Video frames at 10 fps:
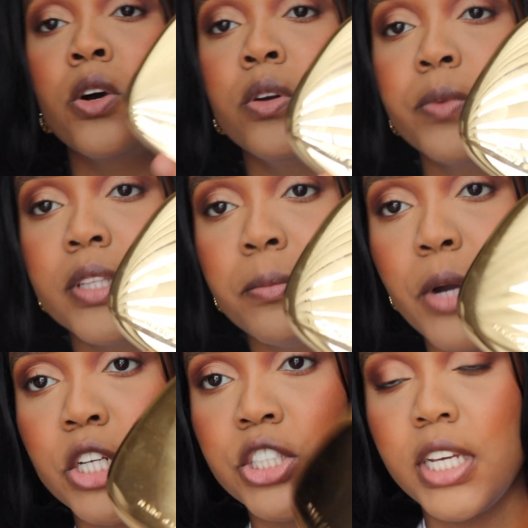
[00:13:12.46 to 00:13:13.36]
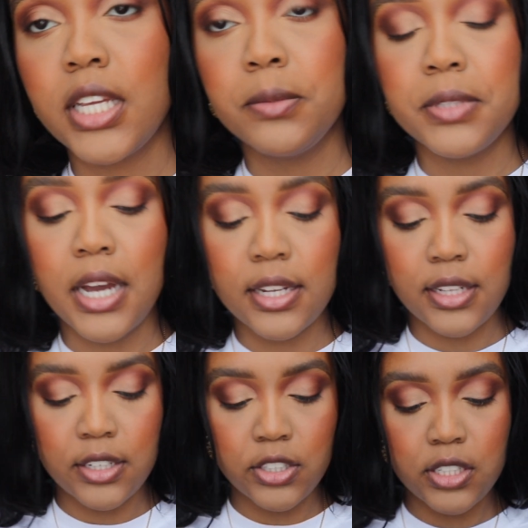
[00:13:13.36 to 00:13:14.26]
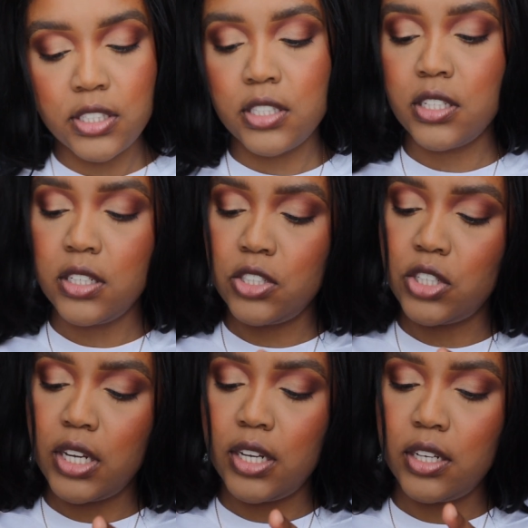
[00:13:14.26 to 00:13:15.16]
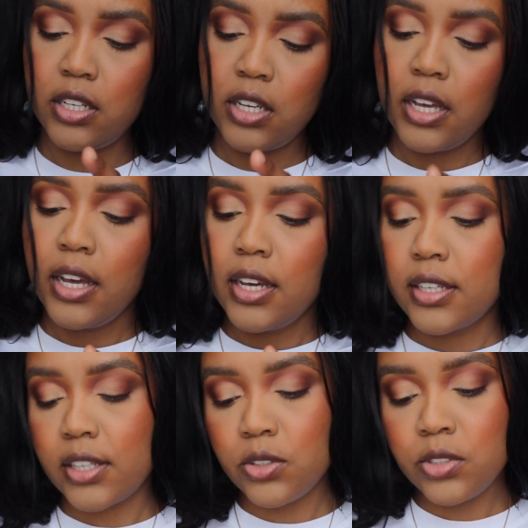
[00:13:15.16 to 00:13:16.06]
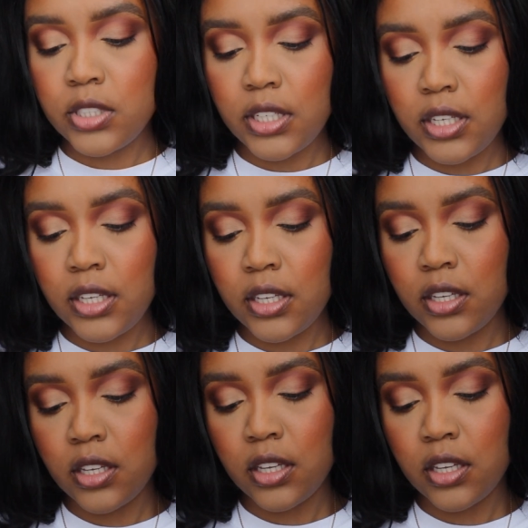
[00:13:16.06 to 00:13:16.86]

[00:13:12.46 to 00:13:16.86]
going with the Marc Jacobs highlighter. This is in the shade Guilty.